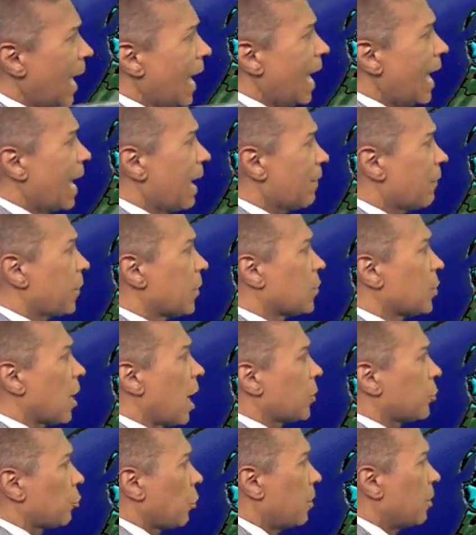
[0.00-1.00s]
If the
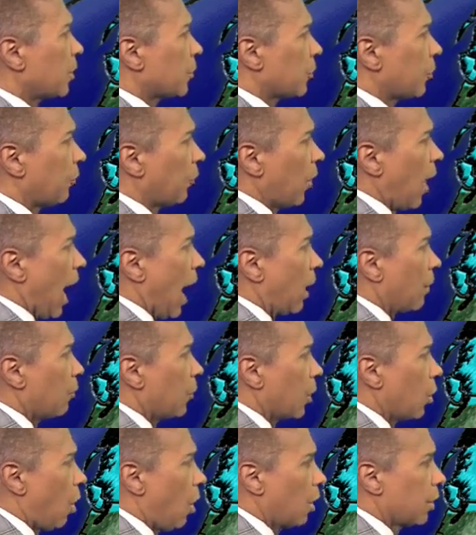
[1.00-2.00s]
jet stream is flat,
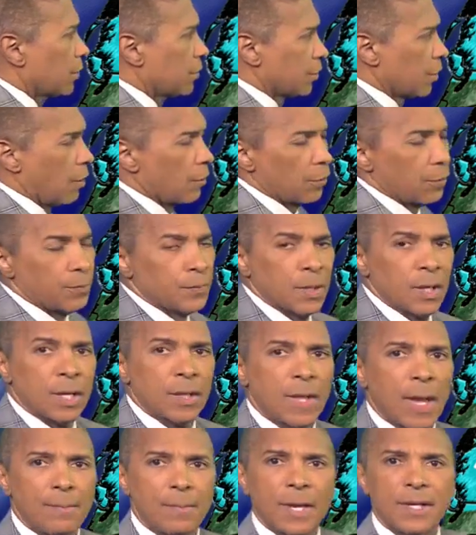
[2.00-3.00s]
we call it zonal.
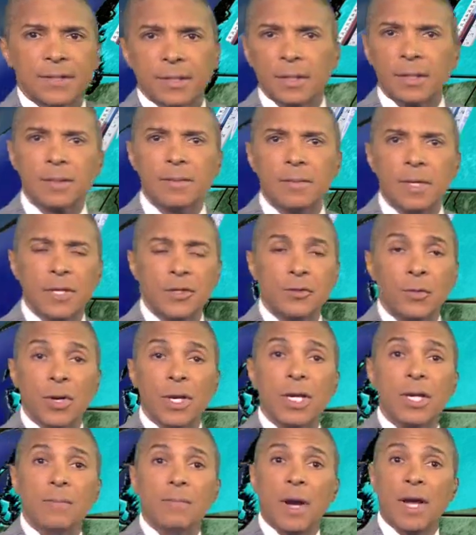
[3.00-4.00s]
That basically means we're
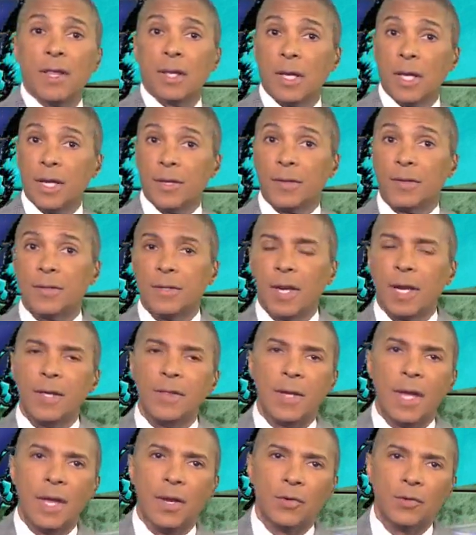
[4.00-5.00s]
heated by the length of day and
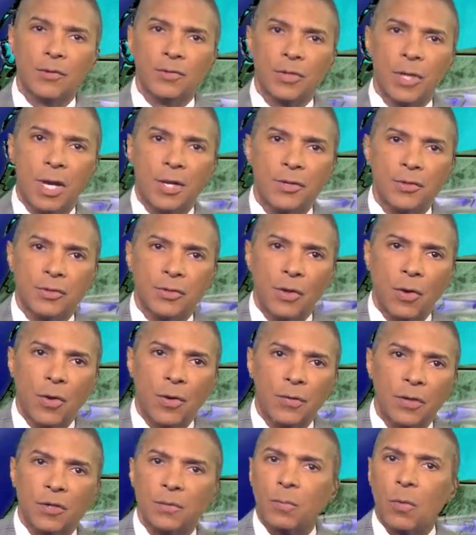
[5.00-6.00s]
the angle of sun. So
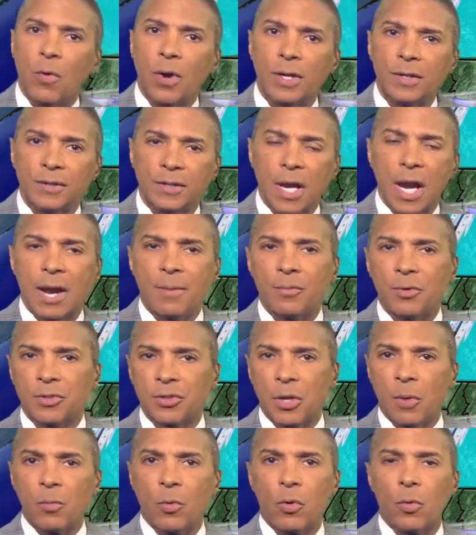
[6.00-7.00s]
at this point in time, we're
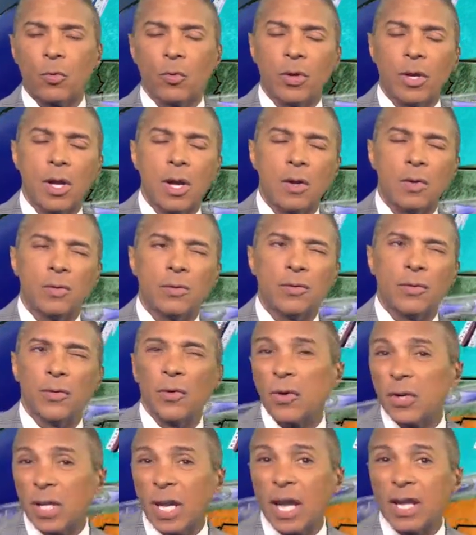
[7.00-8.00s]
somewhere around
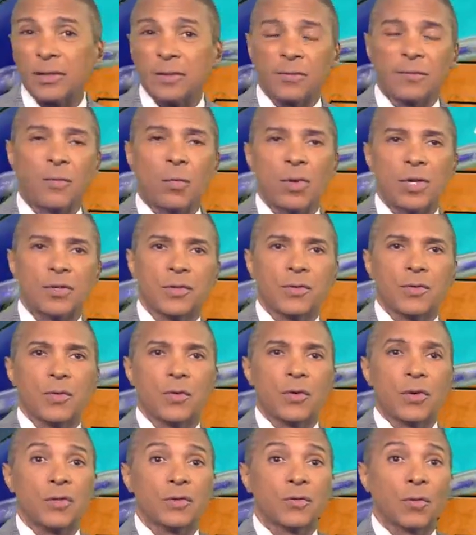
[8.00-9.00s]
38 to 42
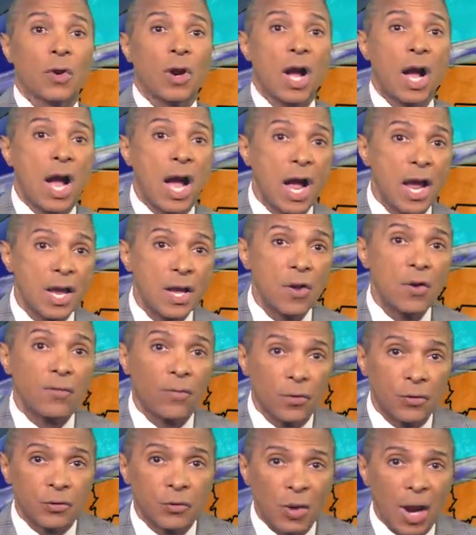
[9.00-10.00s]
degrees for a high
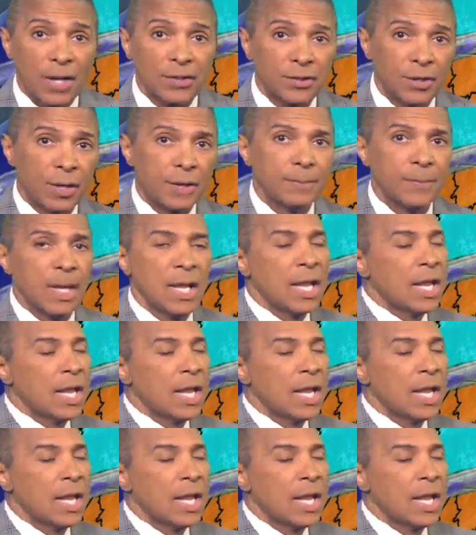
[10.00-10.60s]
for the tri-state.